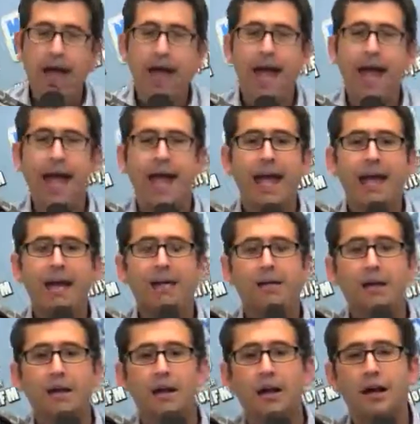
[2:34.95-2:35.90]

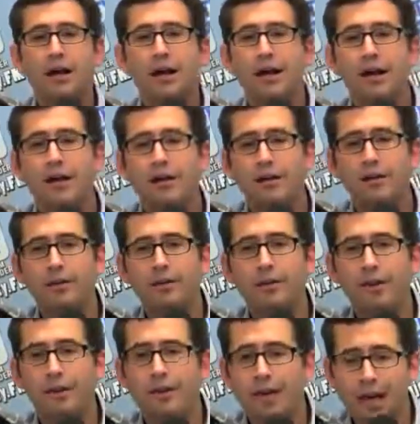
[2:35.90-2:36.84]
And
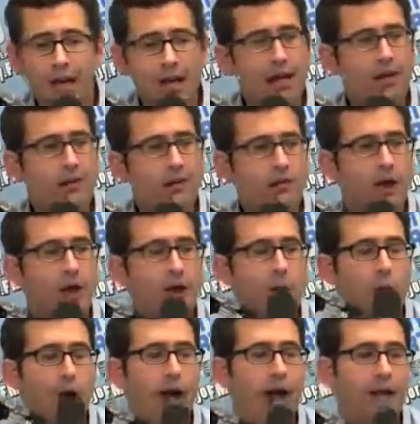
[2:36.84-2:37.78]
there is a
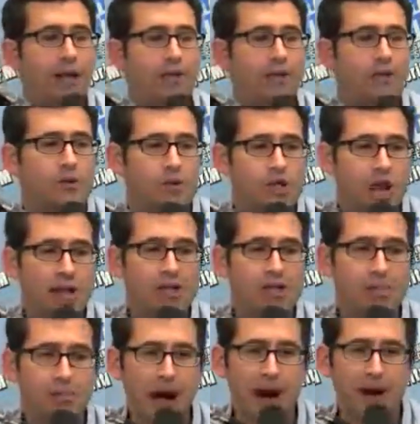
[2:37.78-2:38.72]
way to
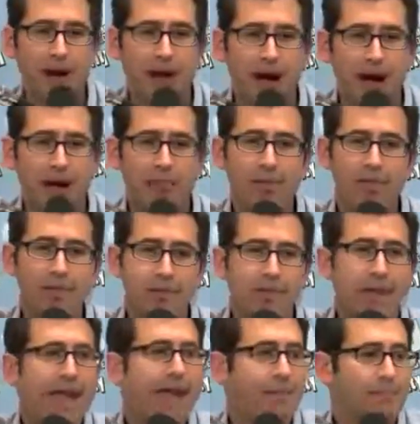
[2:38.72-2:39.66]
change the paradigm. It's
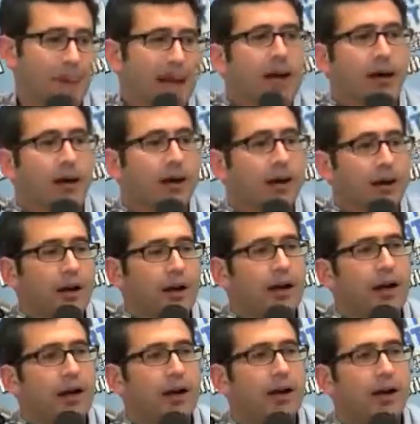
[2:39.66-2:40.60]
to make it bigger.
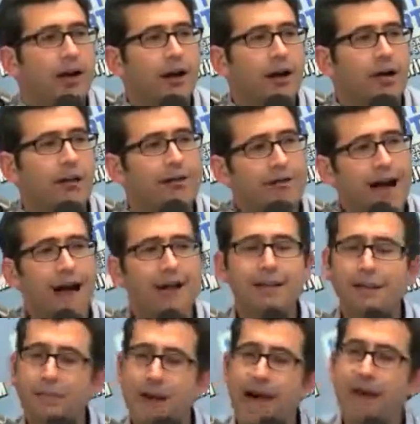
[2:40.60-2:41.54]
The
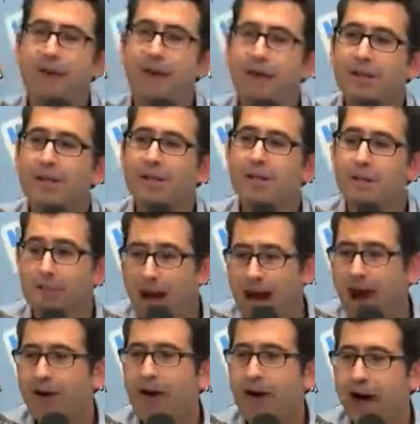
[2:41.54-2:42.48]
fact of the matter is that the
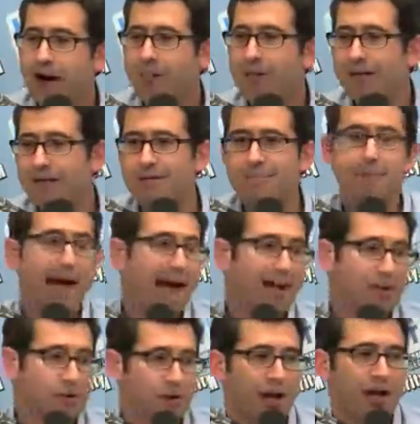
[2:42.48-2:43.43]
paradigm is
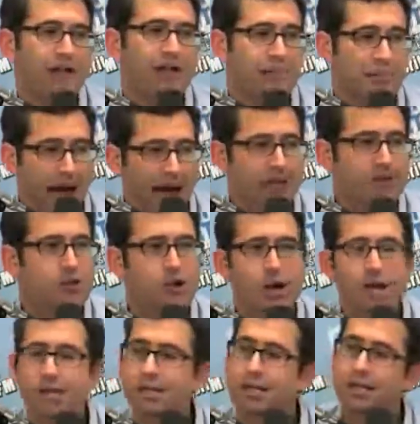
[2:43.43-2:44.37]
mass transit. Mass
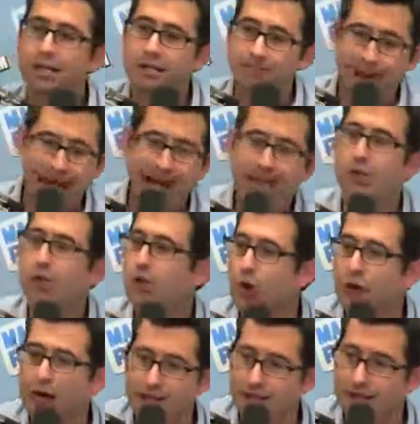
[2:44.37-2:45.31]
transit is mass
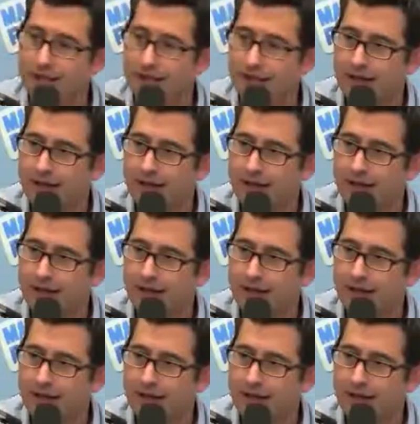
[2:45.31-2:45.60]
transit.